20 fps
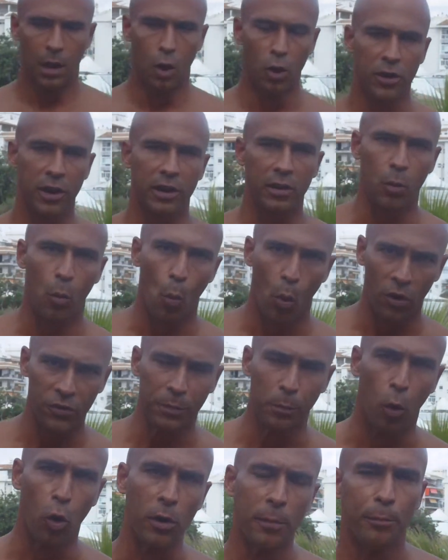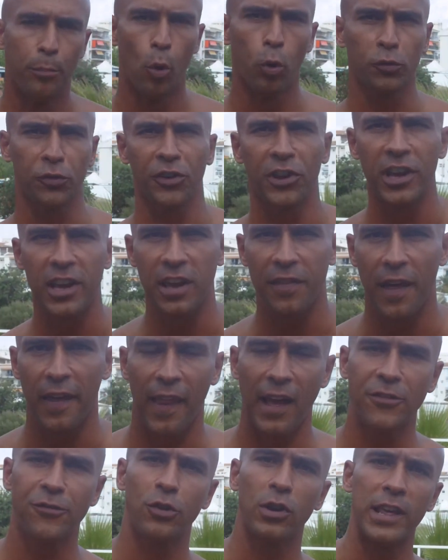Okay, what's more important here
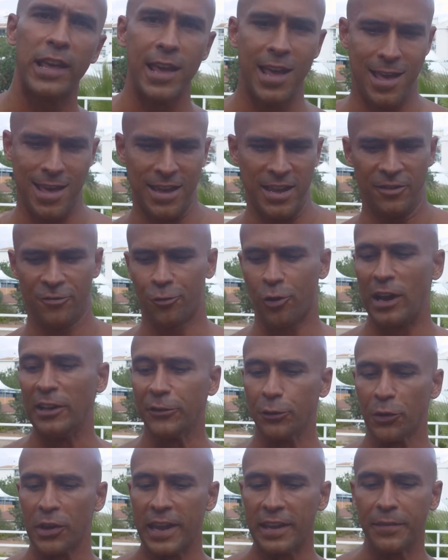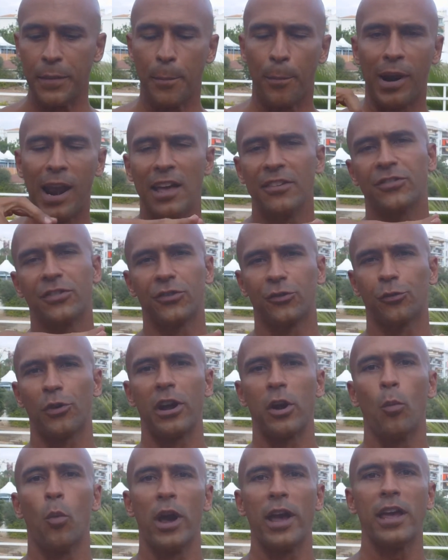than actually trying to hit the planche
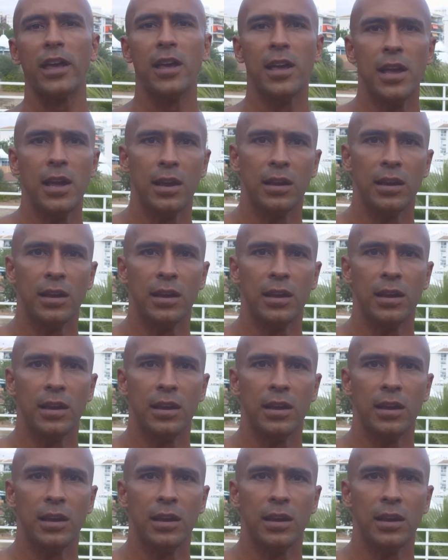straight away?